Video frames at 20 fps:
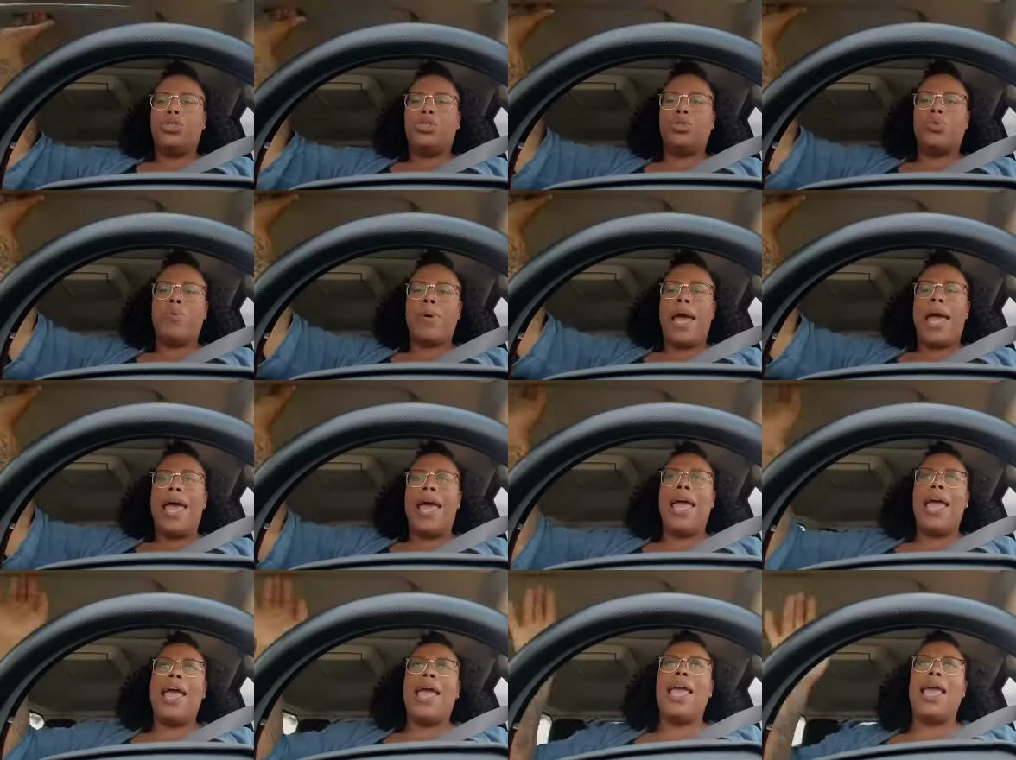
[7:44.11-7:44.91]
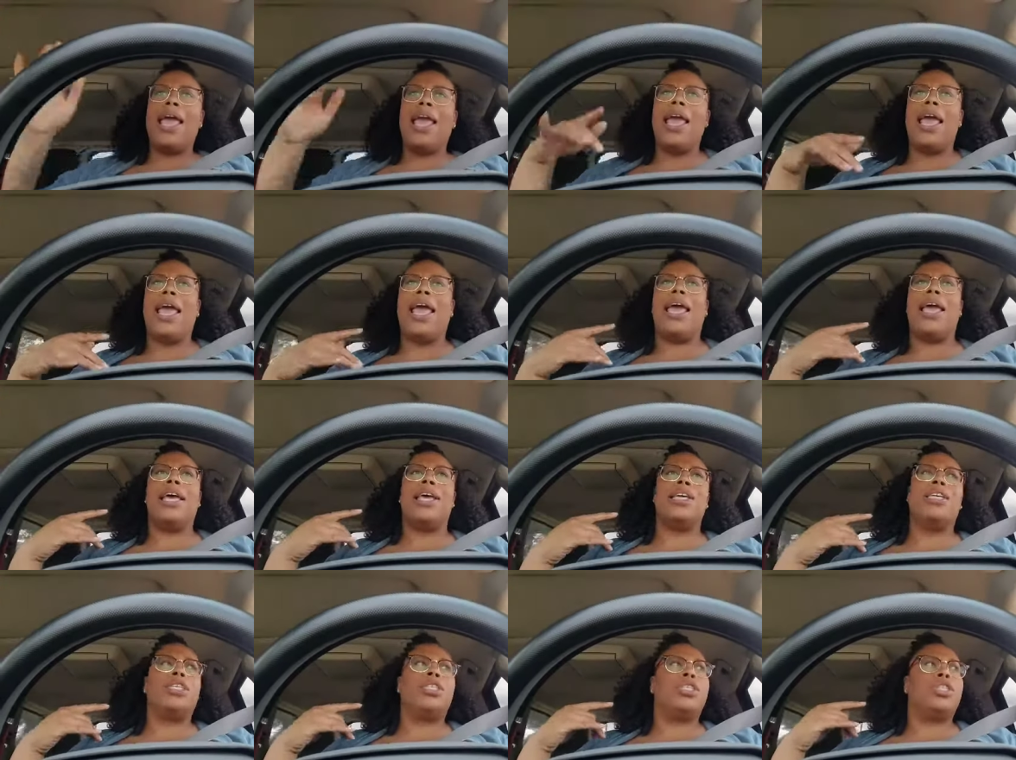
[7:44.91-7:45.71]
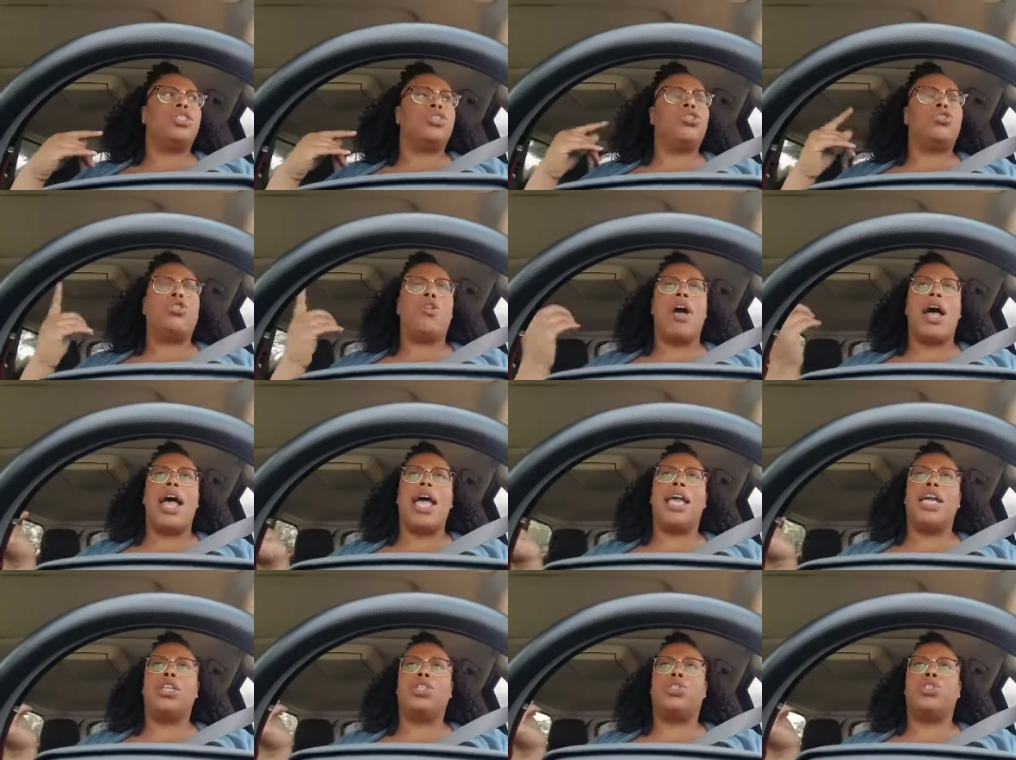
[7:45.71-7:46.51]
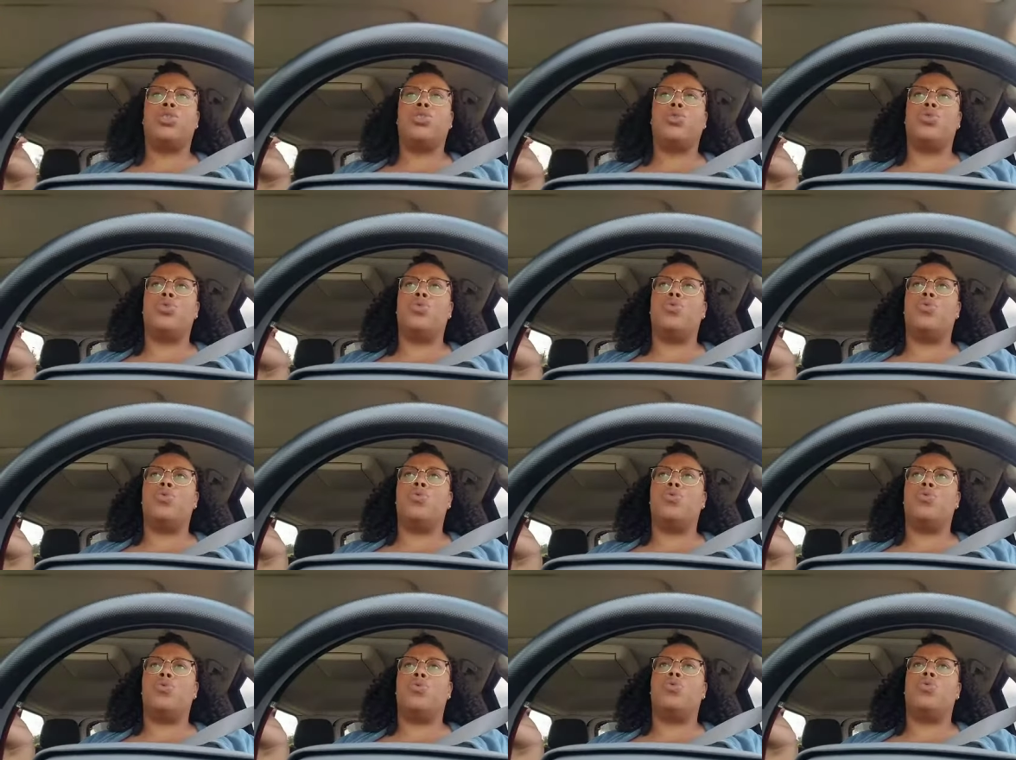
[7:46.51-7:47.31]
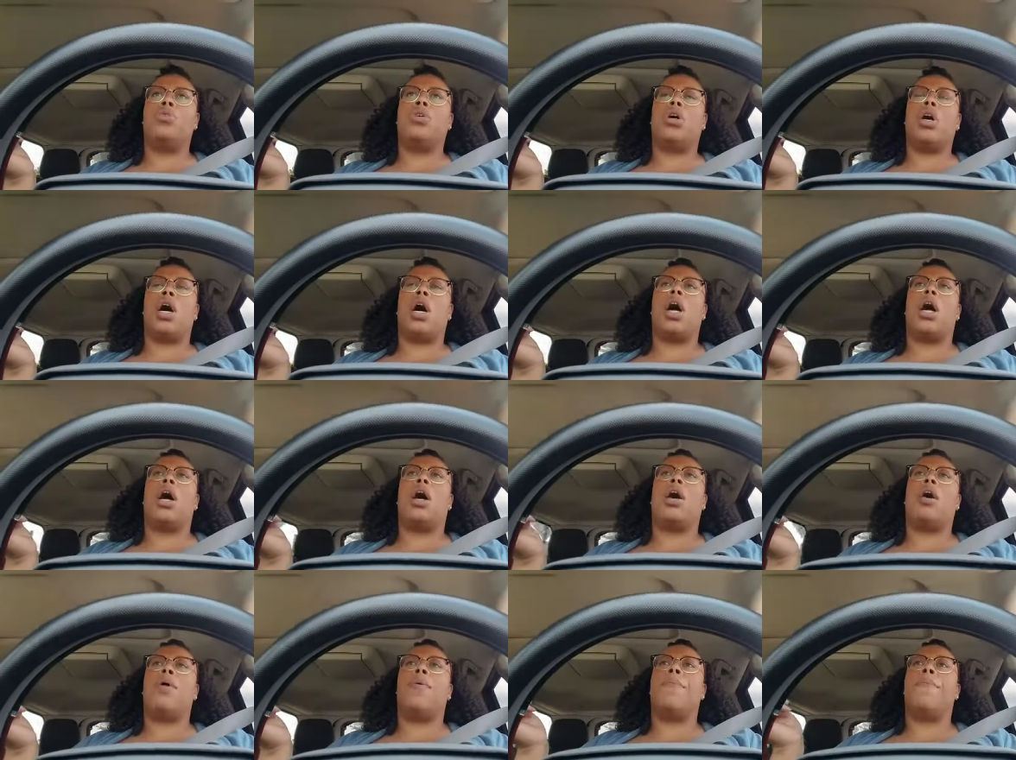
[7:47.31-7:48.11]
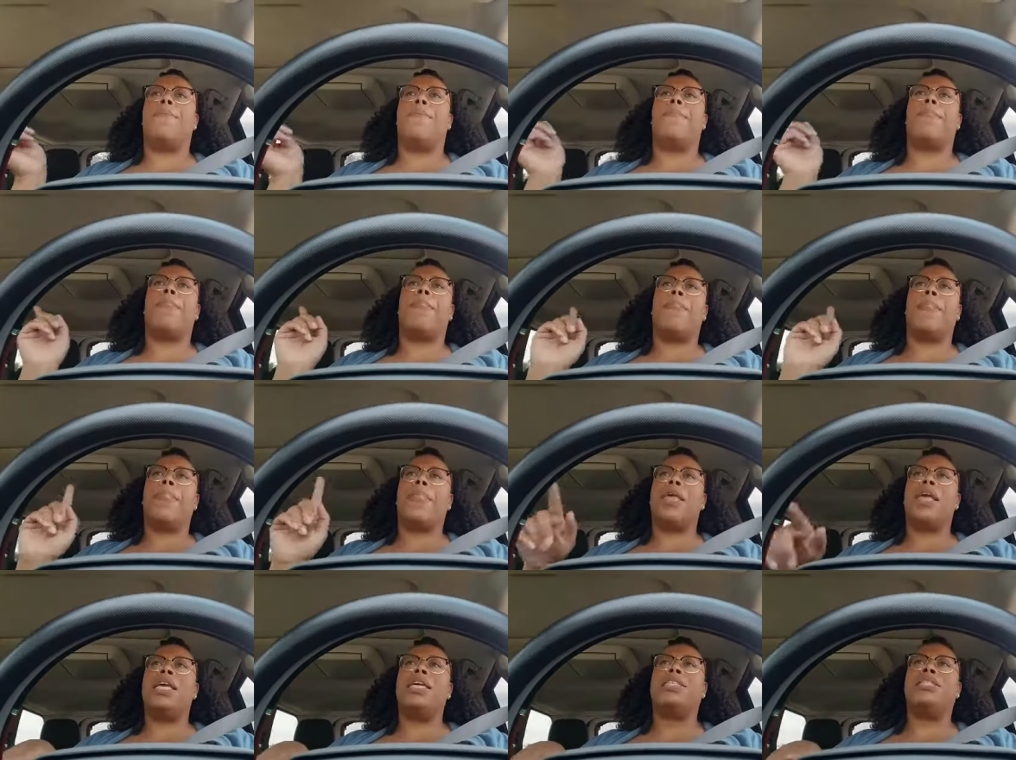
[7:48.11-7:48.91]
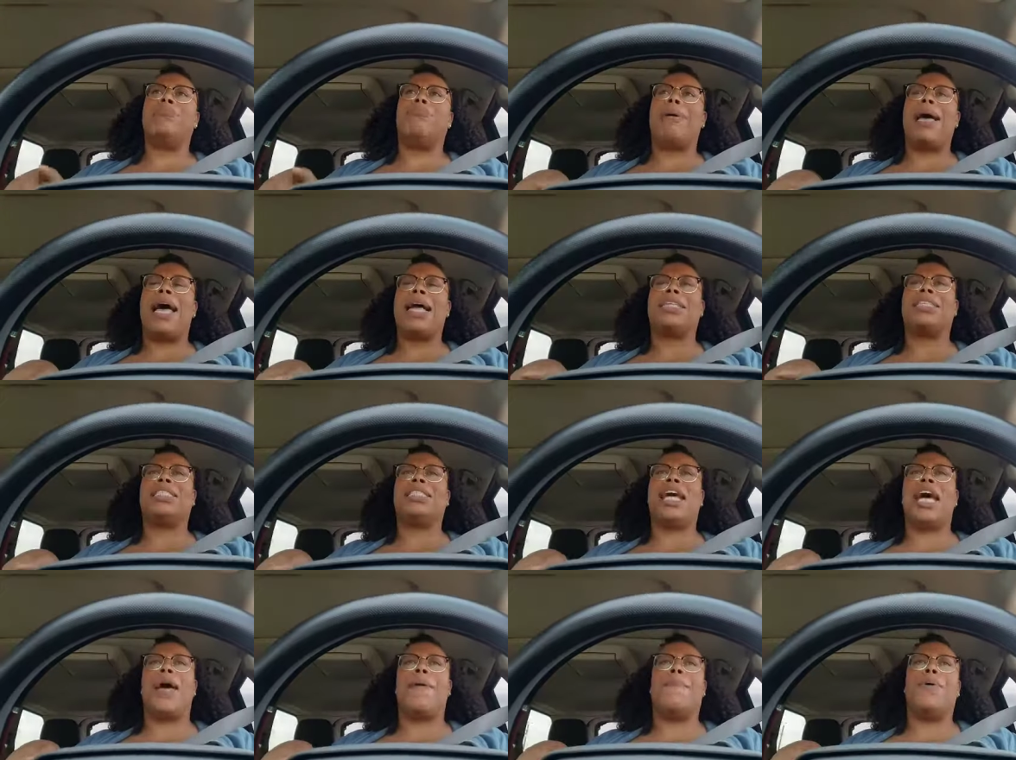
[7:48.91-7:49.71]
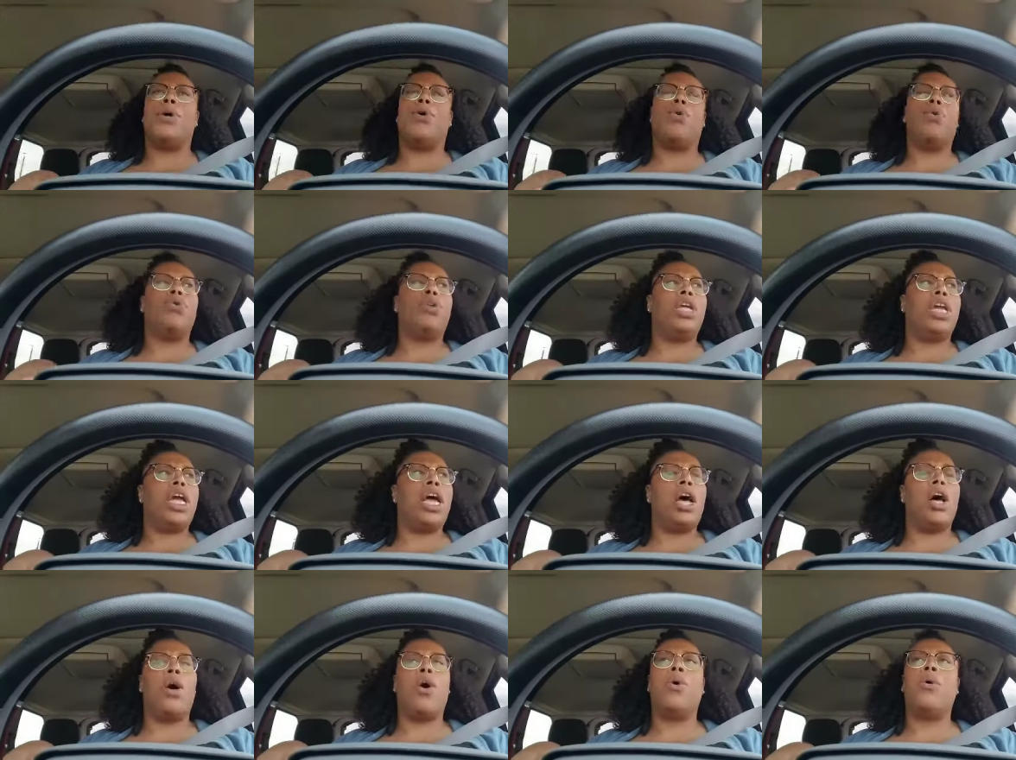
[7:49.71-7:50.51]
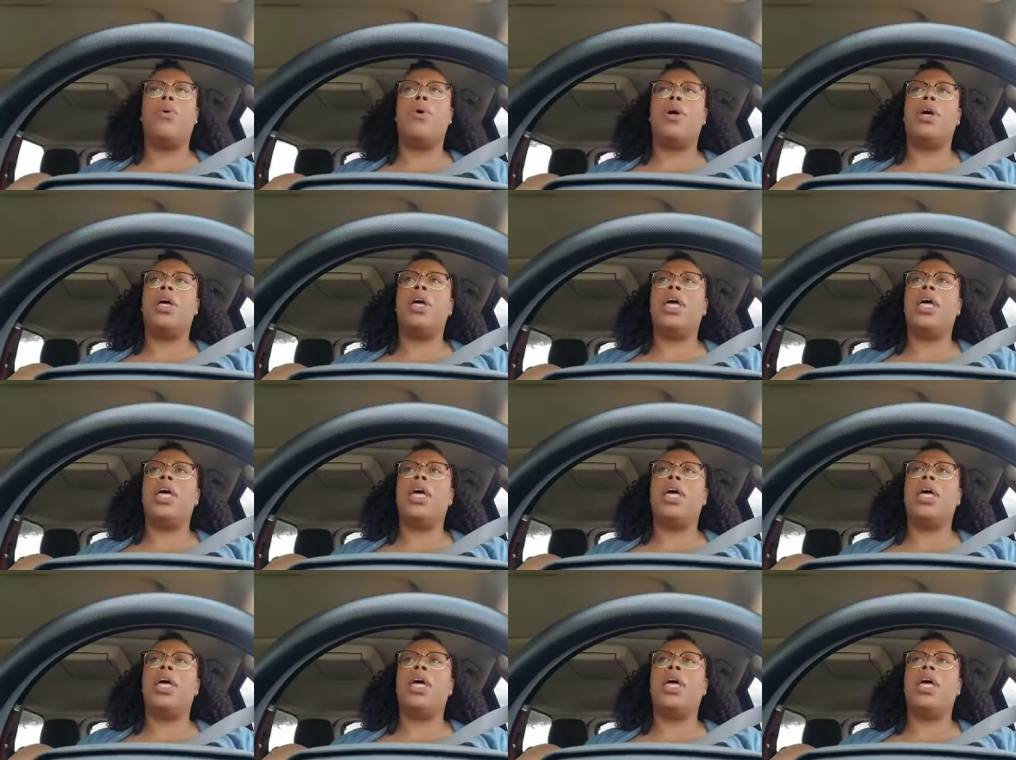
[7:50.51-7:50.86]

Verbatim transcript: Dre is trying to, um, he's backstabbing Julio.